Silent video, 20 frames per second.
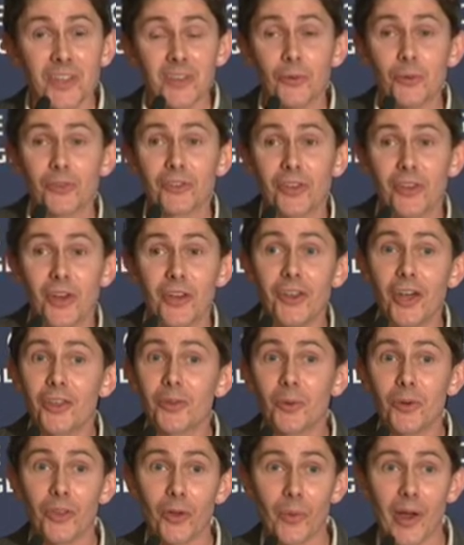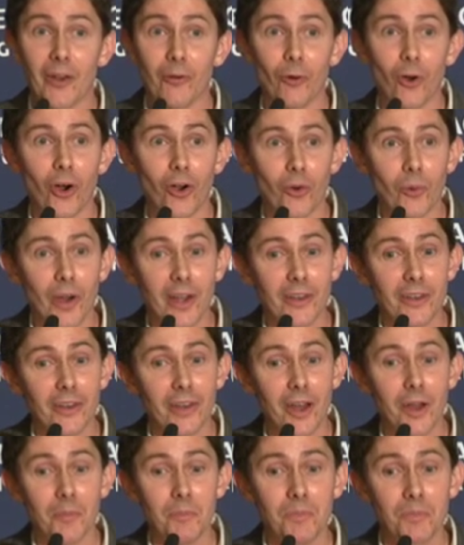There was another one that went wrong when
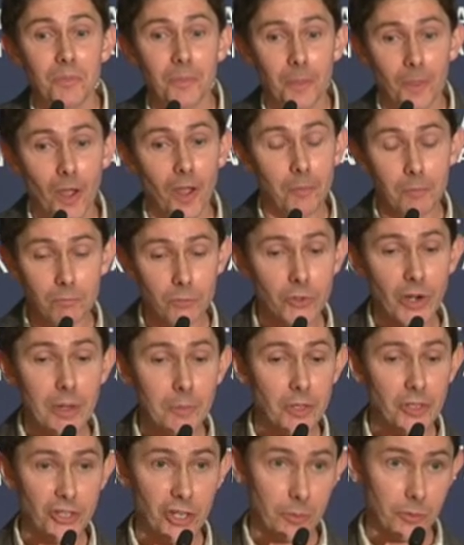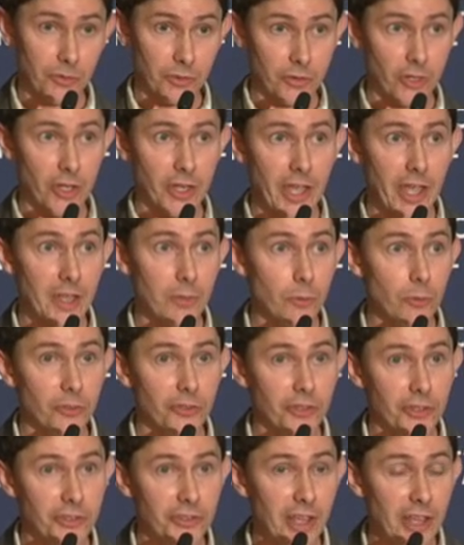a great big shipment of cocaine was
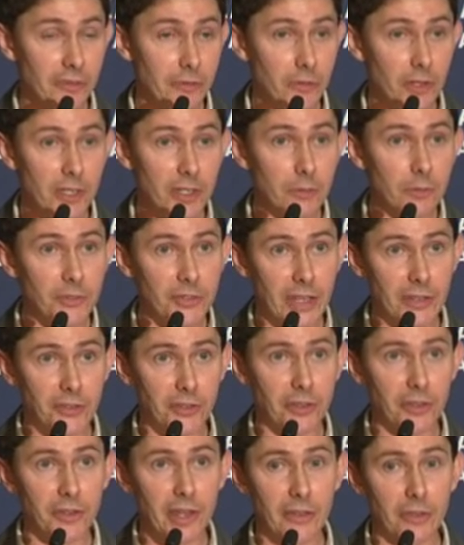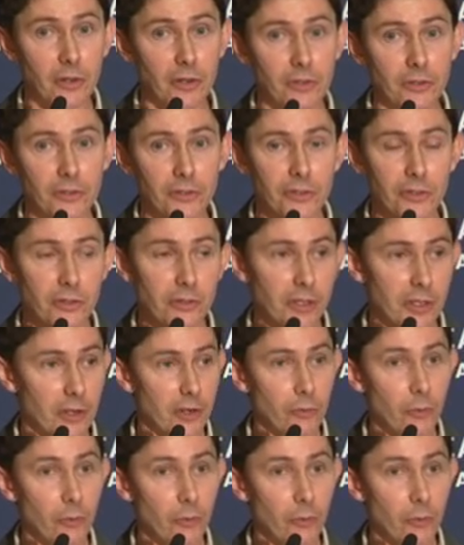successfully sent to the Netherlands, and it